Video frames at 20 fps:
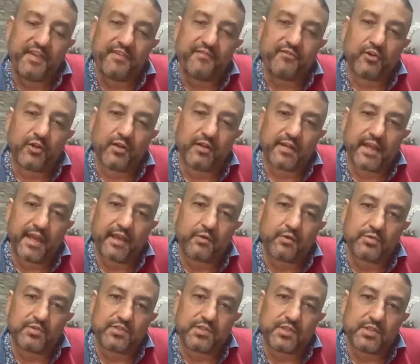different
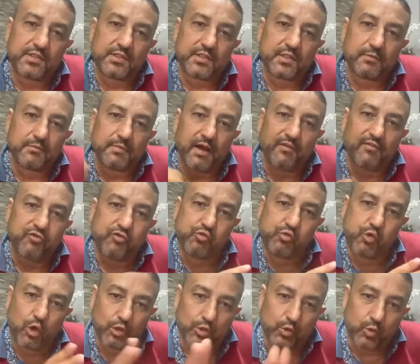ecosystem of
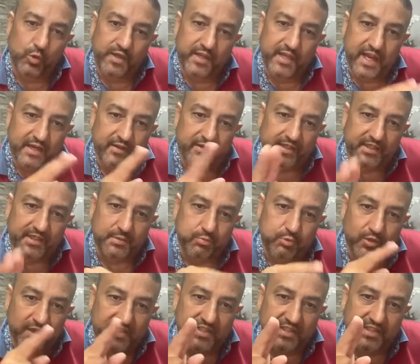what we are
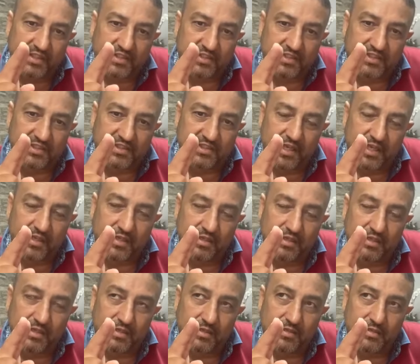expressing
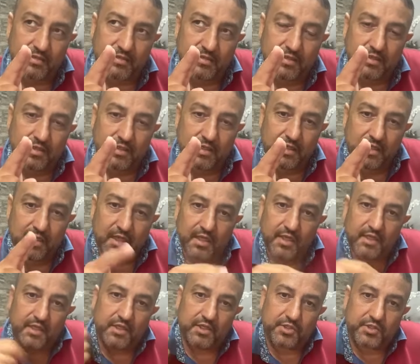today,
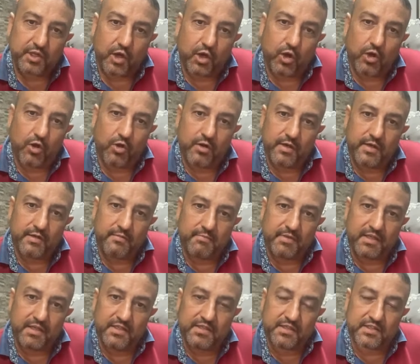it only
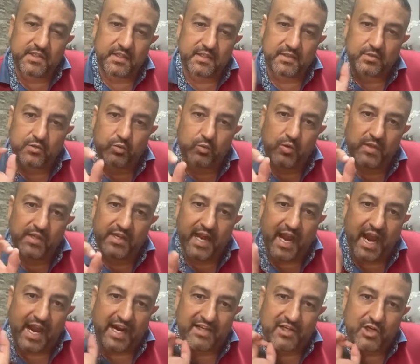means that we
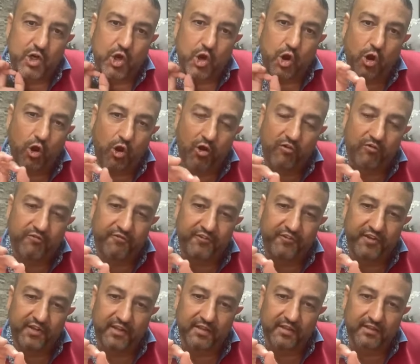are
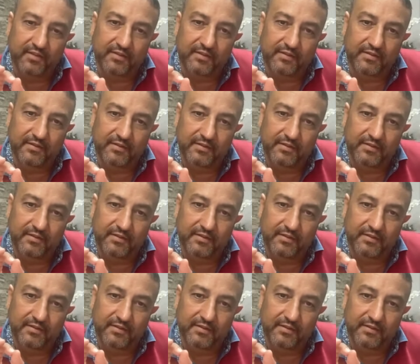confident,